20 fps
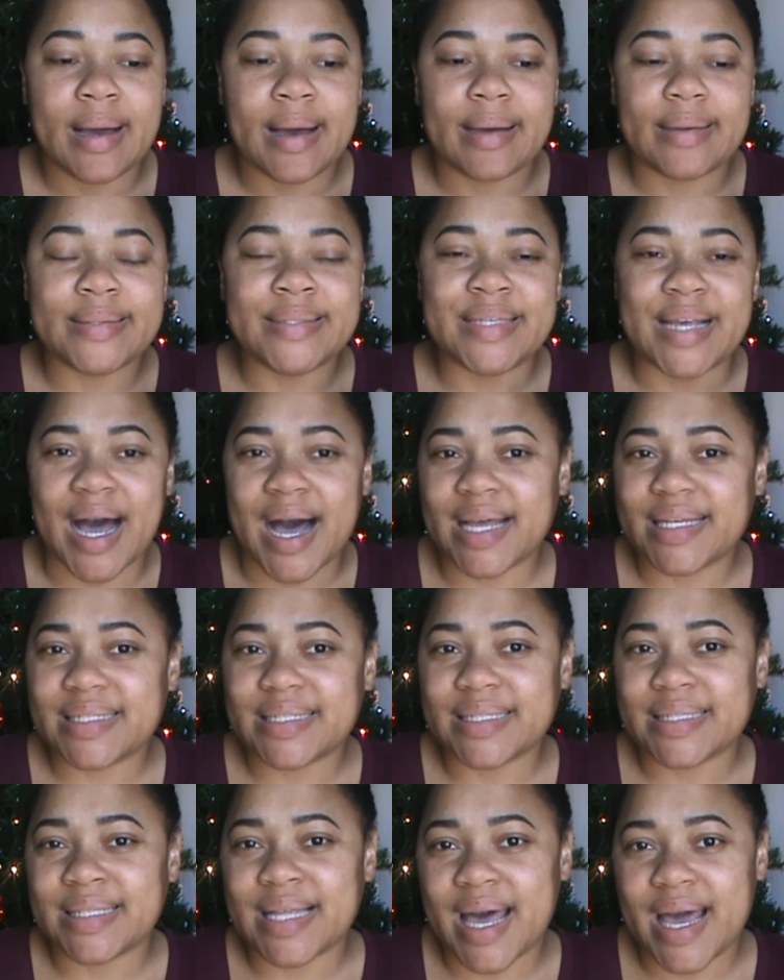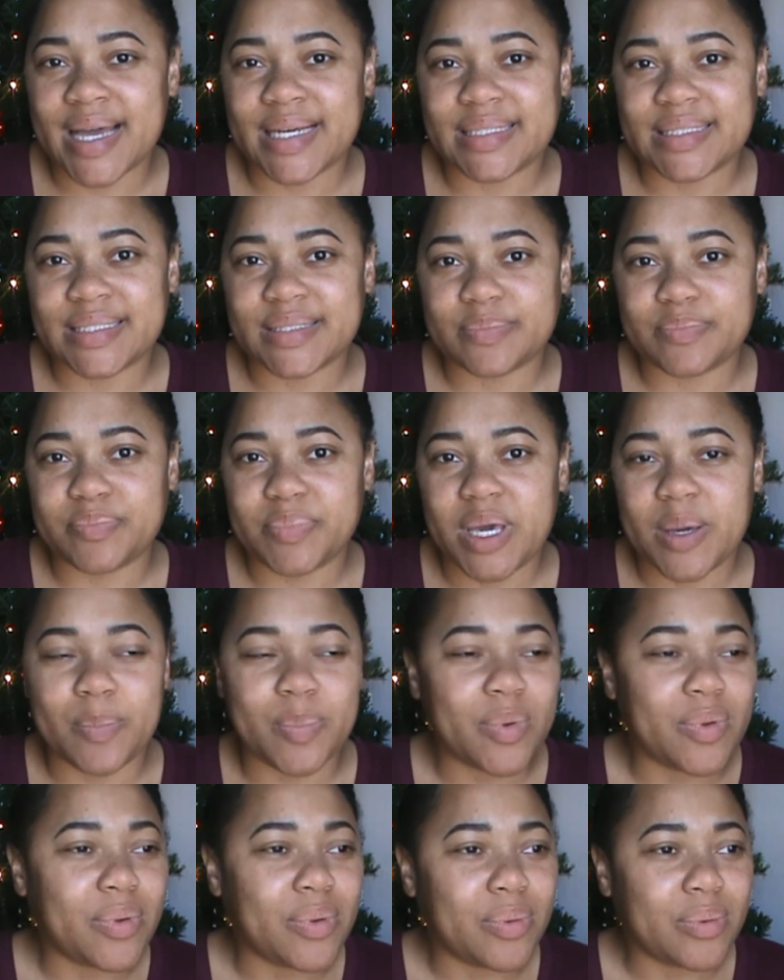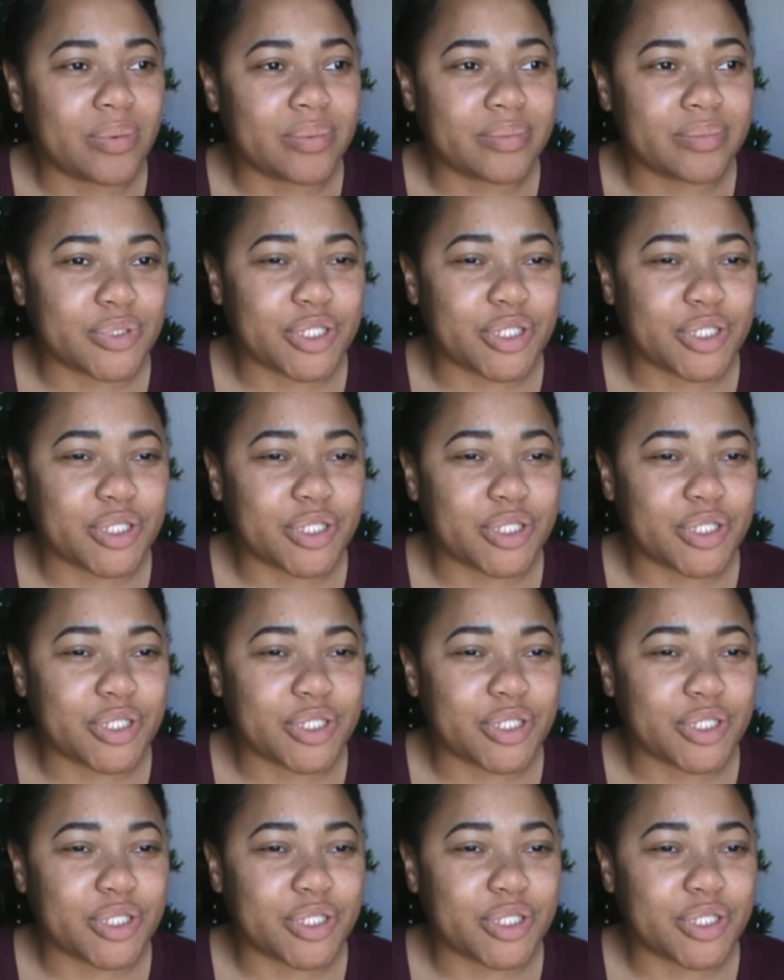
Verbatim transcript: not let people